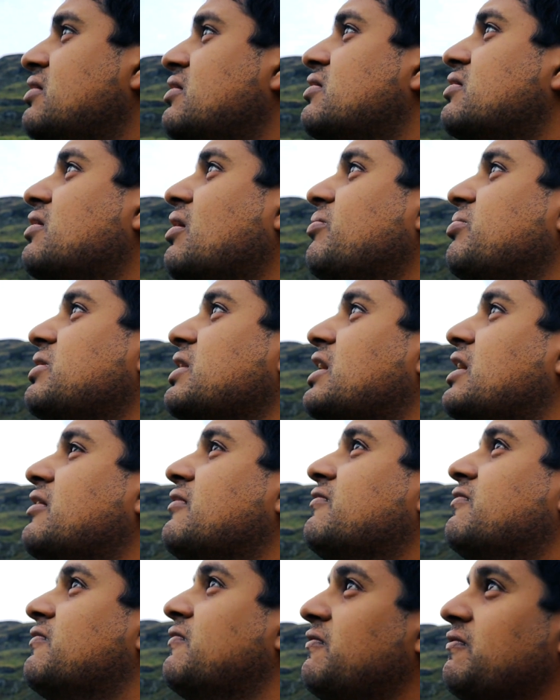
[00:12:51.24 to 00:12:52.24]
something
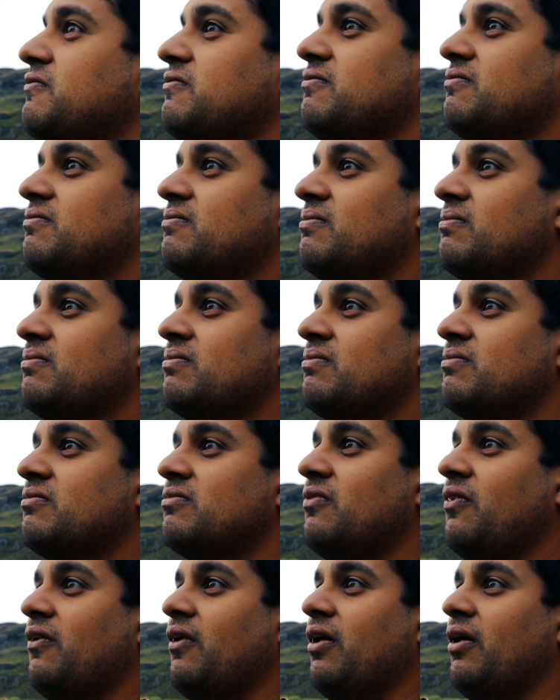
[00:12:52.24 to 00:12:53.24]
of
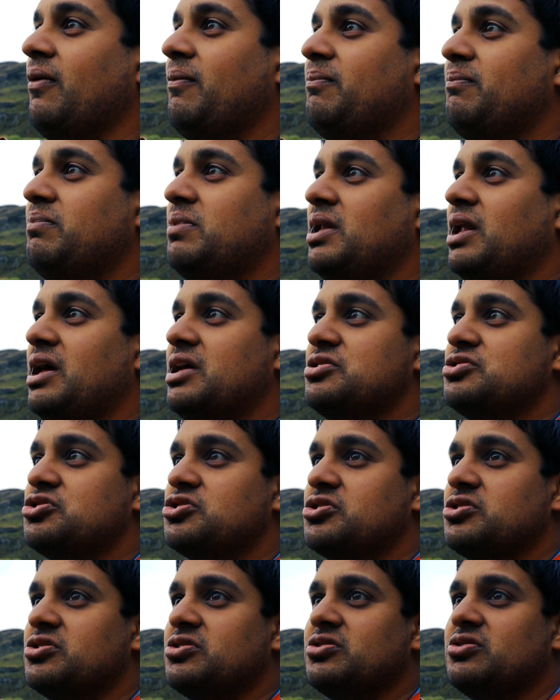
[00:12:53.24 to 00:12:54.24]

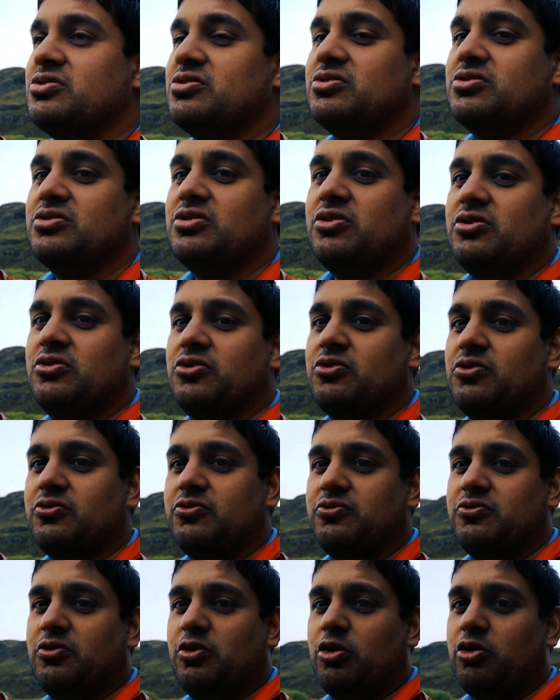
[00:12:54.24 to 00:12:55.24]
pleasure to
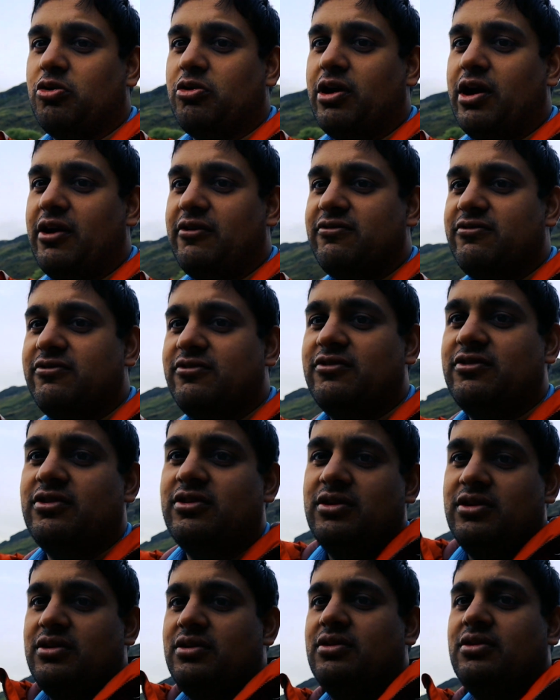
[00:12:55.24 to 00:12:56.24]
photograph
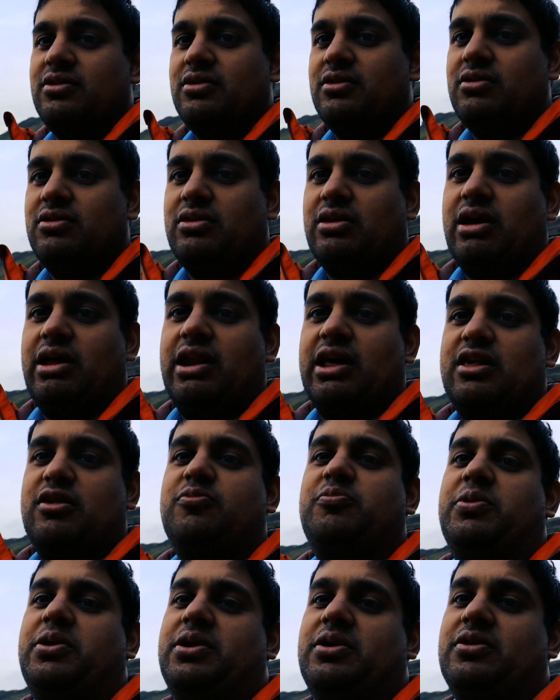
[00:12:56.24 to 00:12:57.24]
and
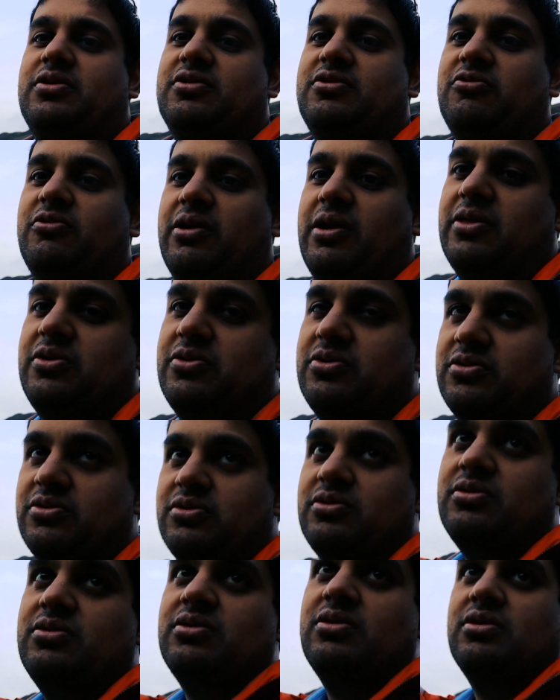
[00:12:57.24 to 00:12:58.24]
experience, rather.
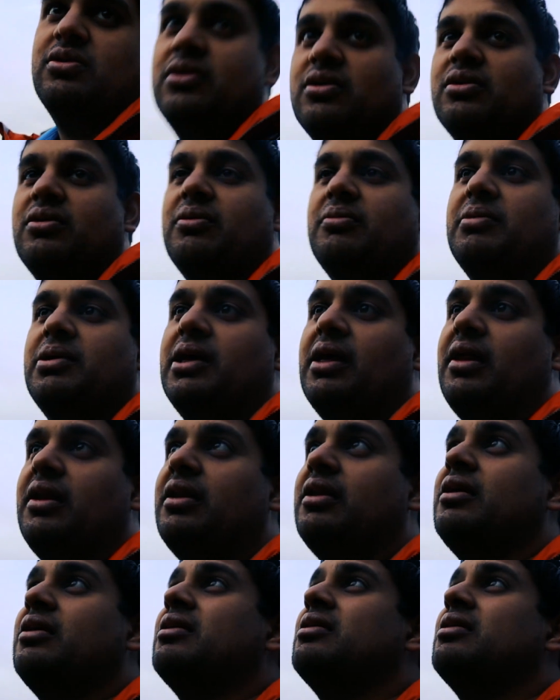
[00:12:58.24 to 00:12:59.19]
I mean,